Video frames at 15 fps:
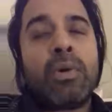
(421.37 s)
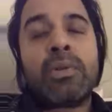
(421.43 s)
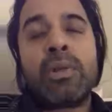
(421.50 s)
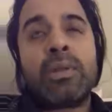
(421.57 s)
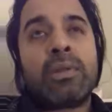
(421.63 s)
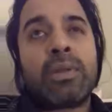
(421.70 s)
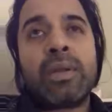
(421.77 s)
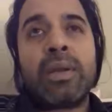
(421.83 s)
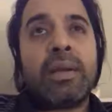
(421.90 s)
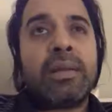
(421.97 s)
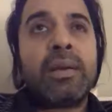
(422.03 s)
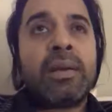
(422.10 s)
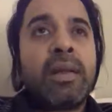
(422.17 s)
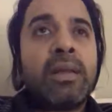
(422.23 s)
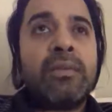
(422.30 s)
than
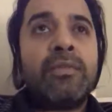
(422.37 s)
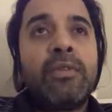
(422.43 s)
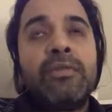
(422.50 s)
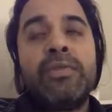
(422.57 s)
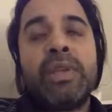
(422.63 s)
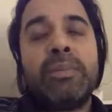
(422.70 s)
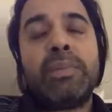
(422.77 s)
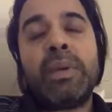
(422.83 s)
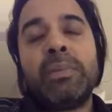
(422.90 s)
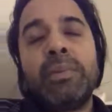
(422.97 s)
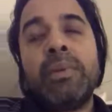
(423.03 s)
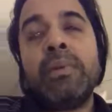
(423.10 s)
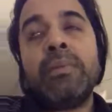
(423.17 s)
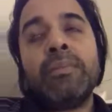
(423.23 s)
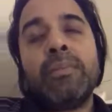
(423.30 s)
350
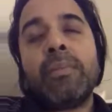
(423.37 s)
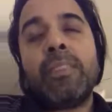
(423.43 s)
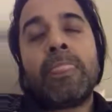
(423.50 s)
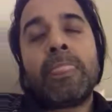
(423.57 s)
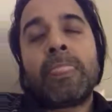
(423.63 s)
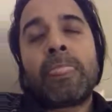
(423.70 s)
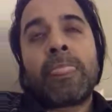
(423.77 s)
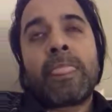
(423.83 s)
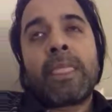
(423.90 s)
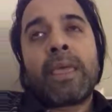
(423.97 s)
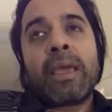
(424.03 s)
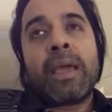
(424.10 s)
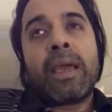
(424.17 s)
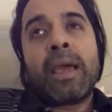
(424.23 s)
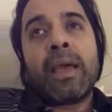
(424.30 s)
people,
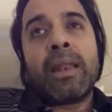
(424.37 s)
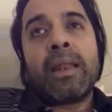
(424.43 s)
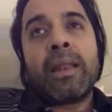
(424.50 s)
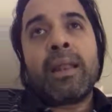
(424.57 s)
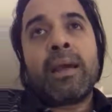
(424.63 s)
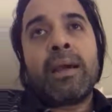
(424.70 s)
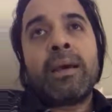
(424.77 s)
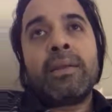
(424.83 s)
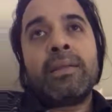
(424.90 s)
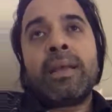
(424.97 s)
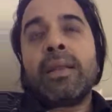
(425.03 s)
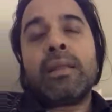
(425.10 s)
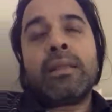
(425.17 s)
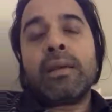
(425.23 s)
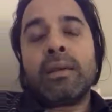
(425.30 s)
and
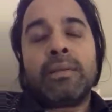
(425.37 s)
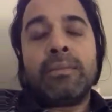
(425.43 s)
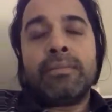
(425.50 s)
that's it.